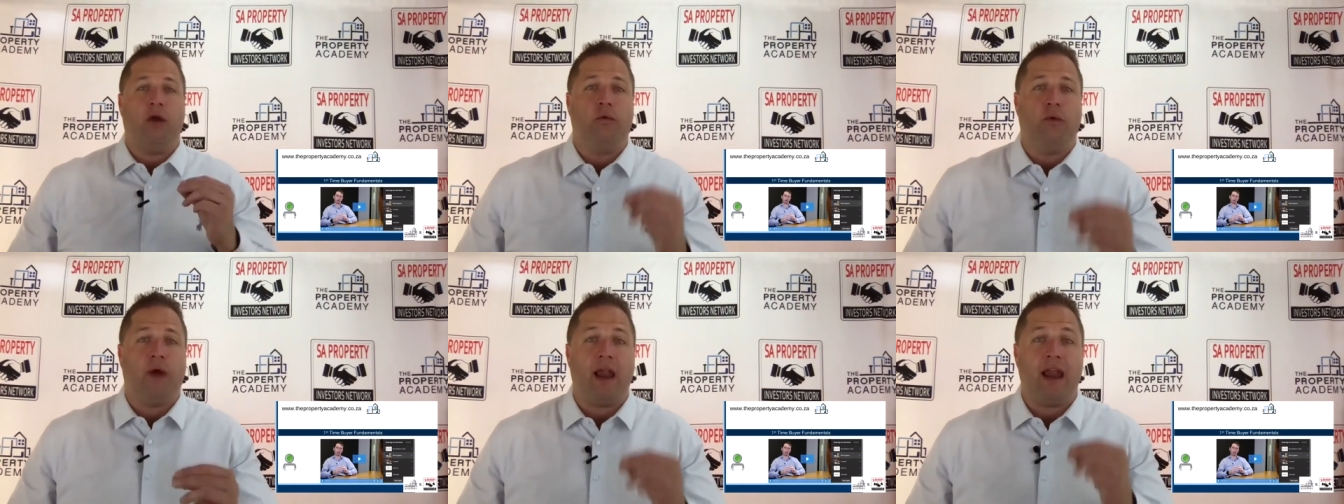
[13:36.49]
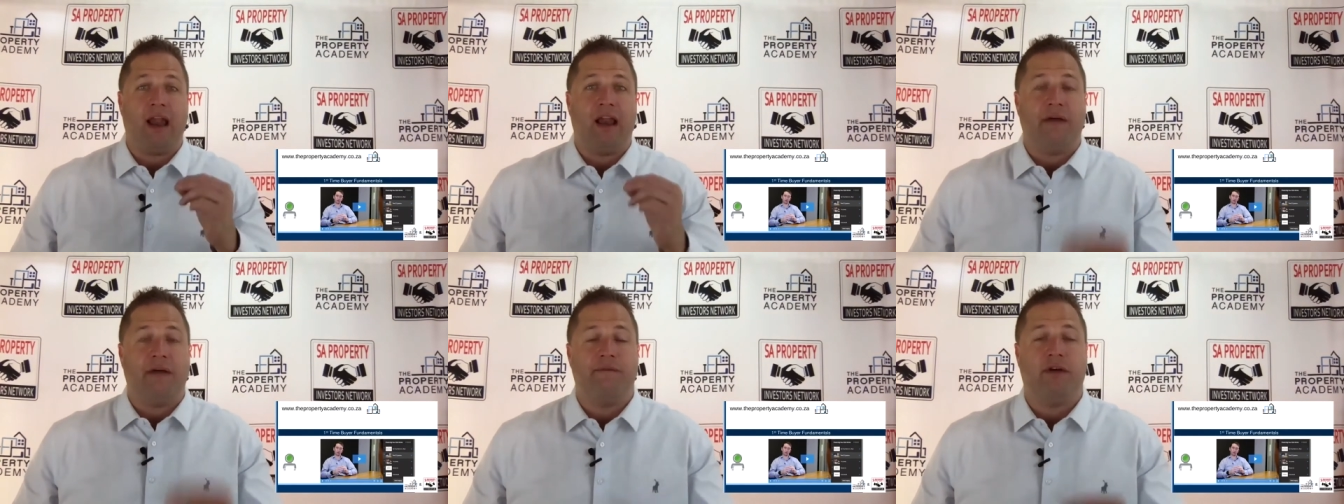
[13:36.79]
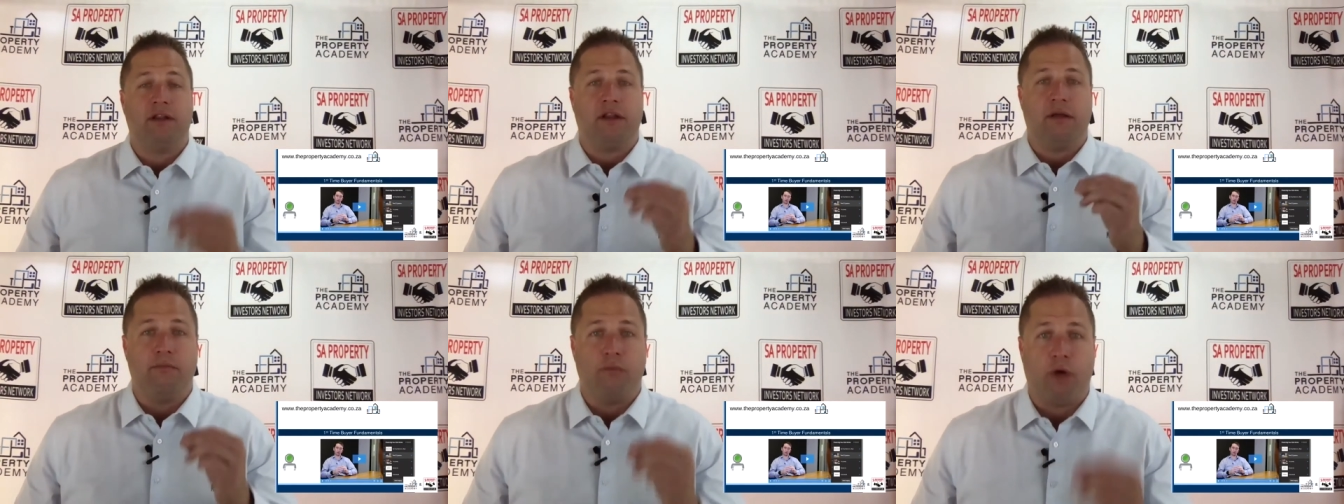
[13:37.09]
really love
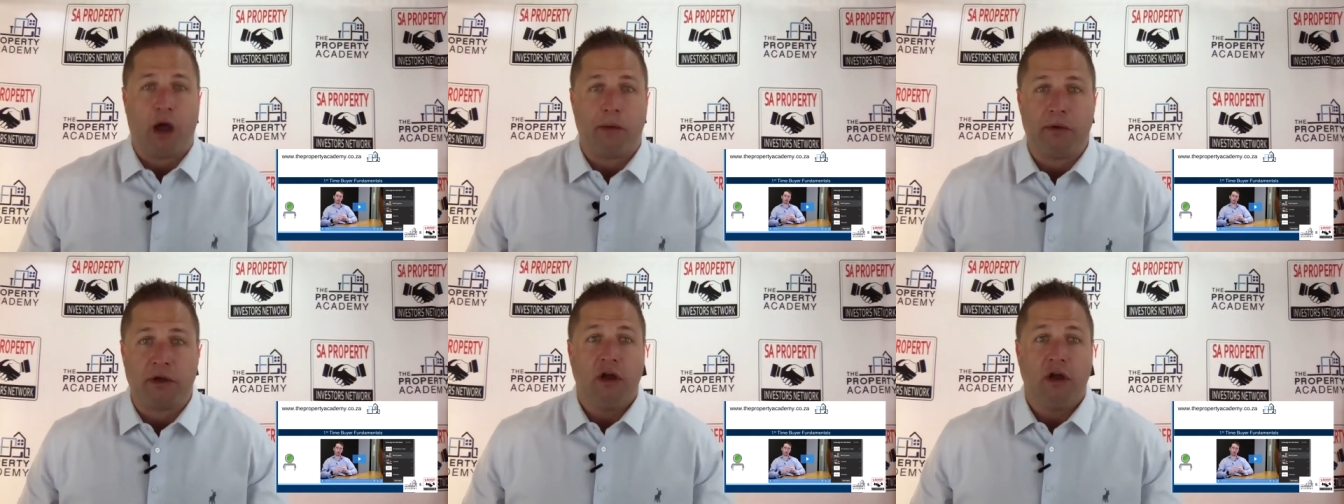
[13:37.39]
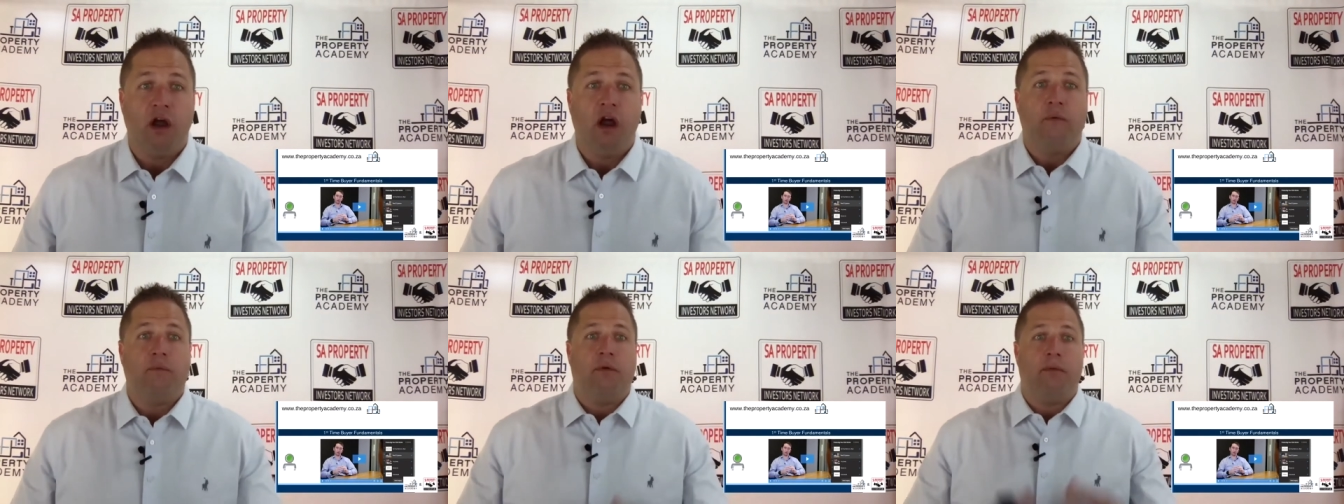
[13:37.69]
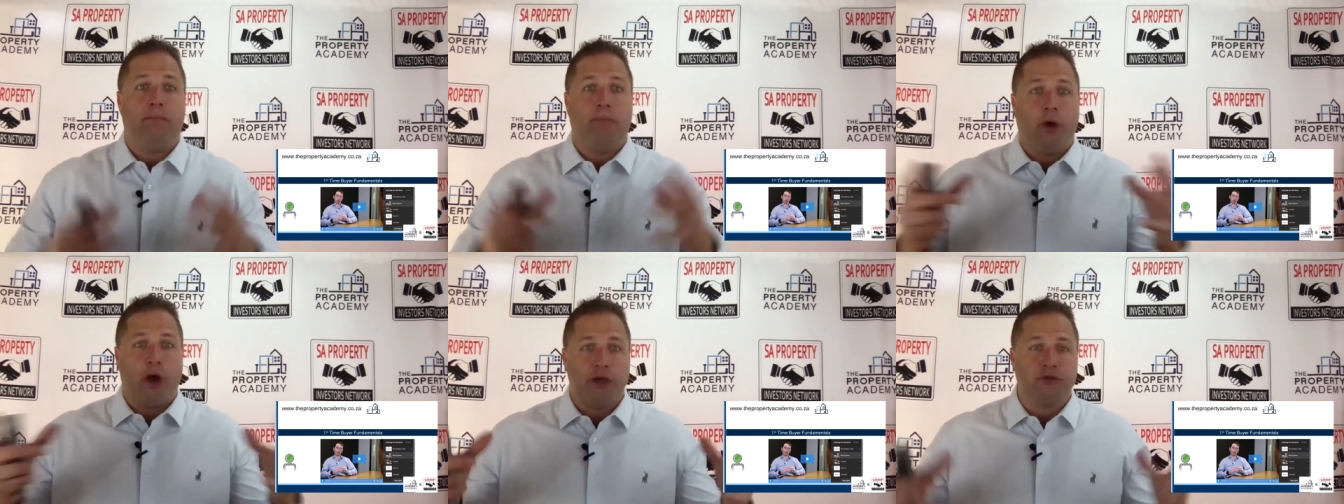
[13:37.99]
at the moment from
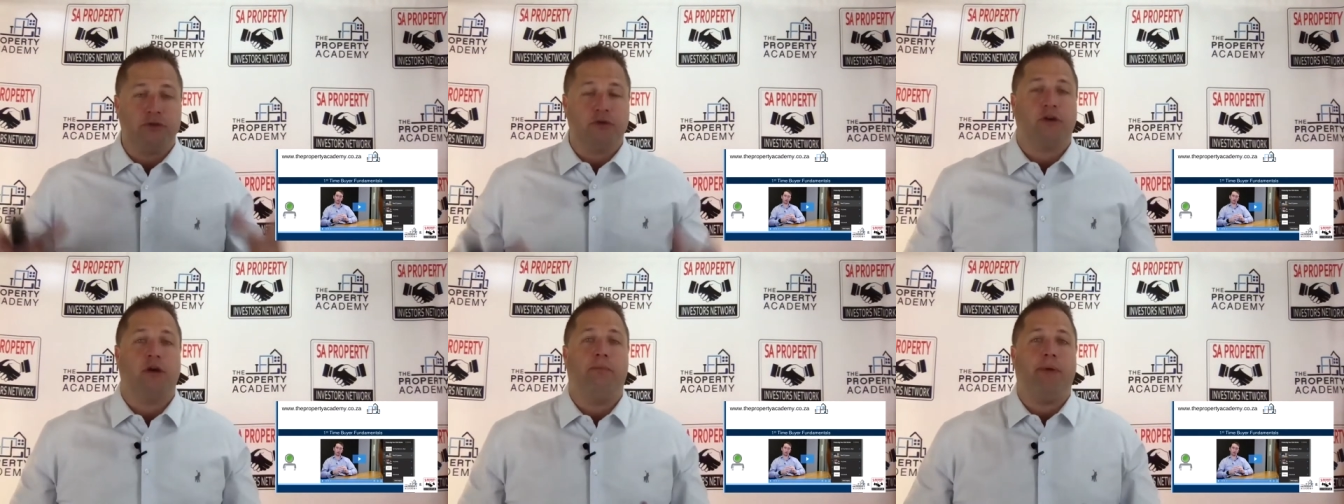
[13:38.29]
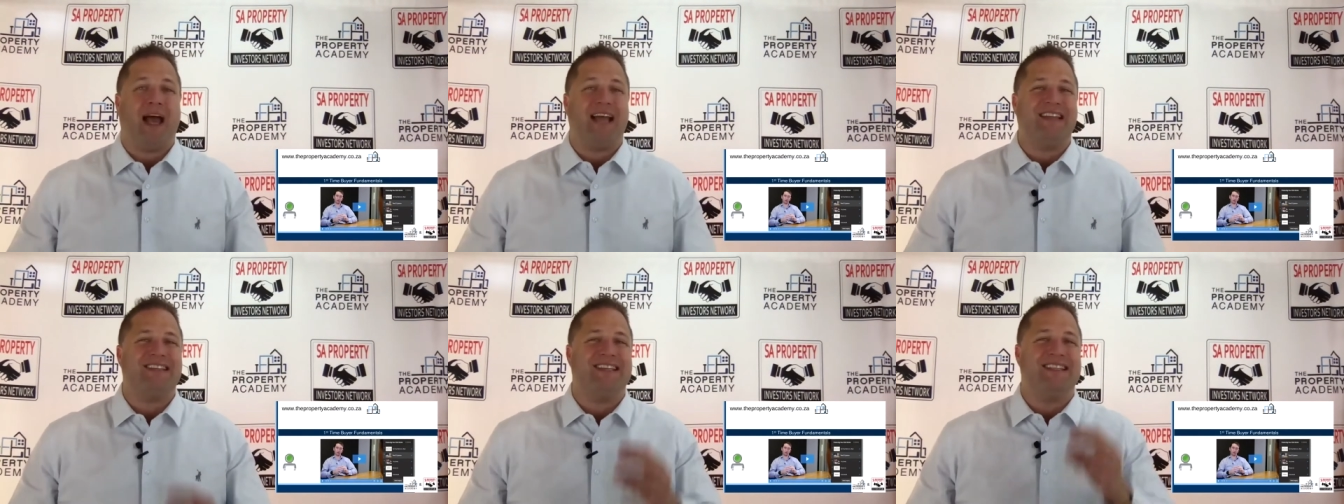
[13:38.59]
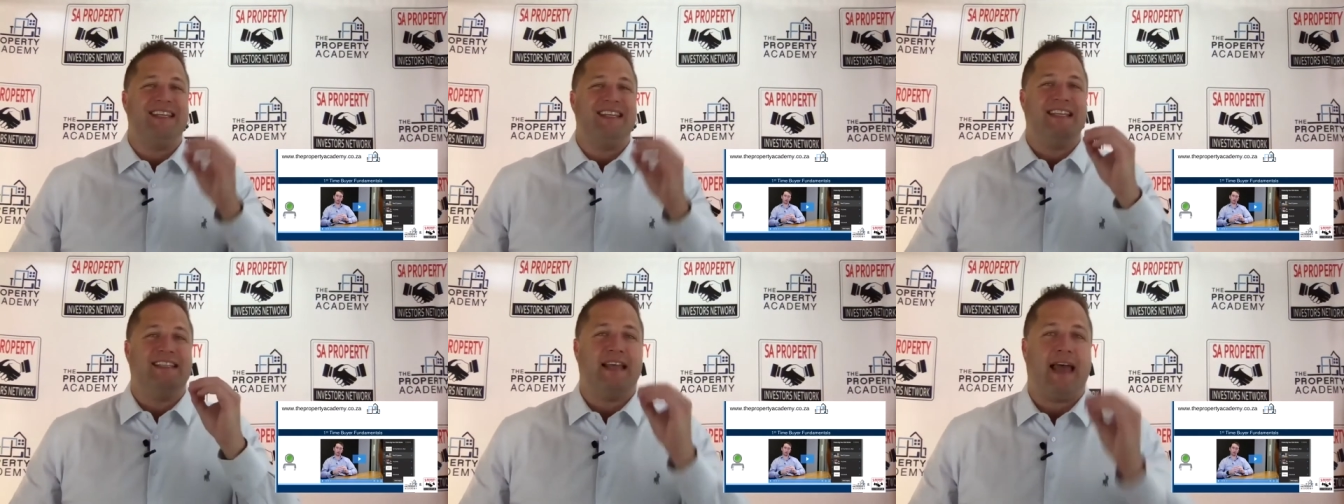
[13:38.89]
personal
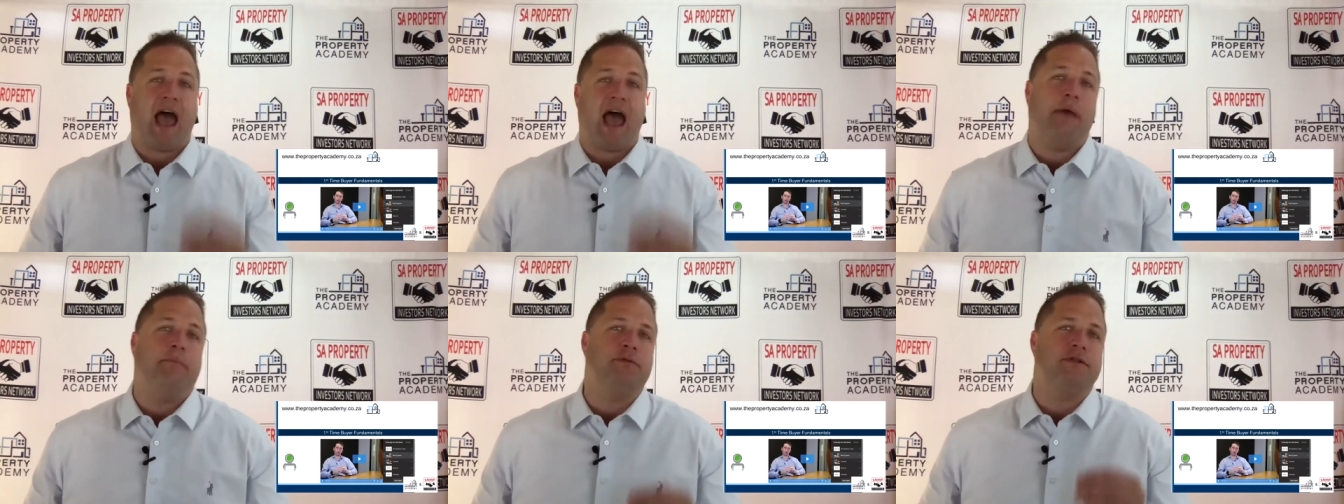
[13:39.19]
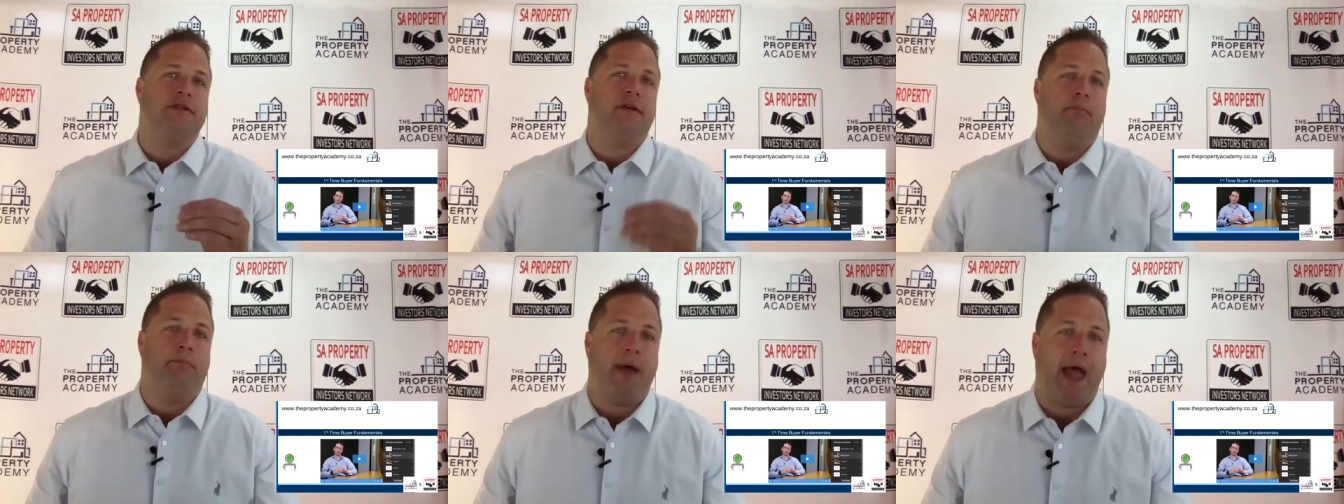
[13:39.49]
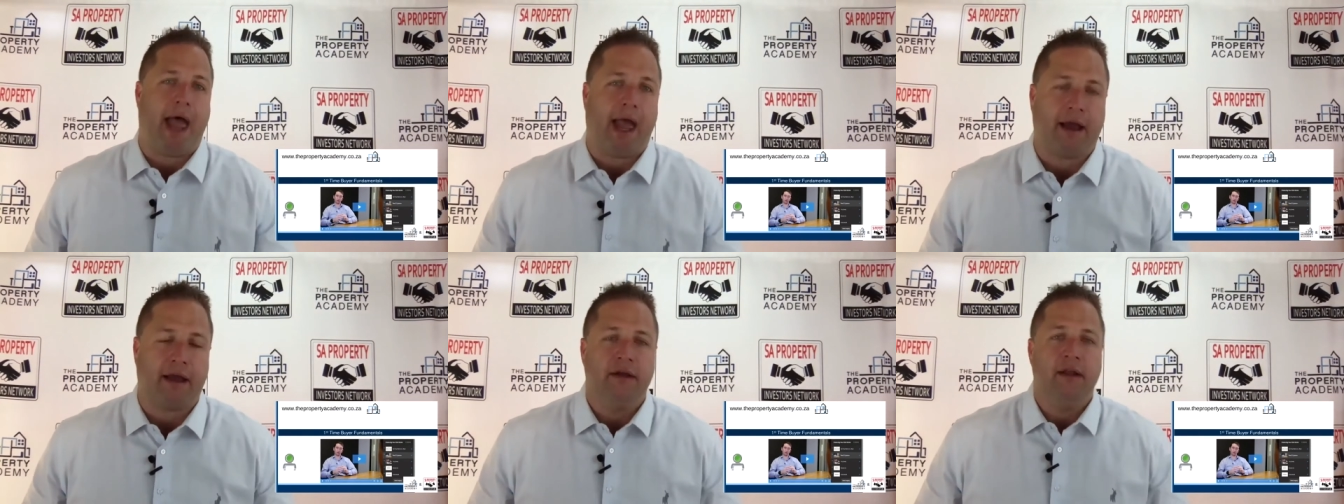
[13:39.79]
capacity is Absa
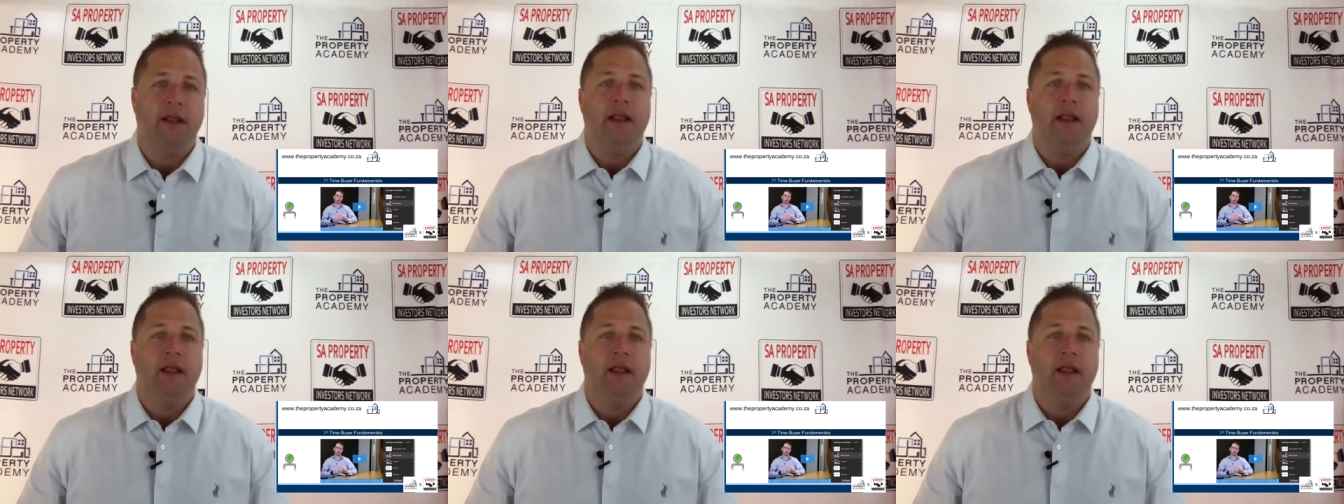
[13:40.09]
Bank.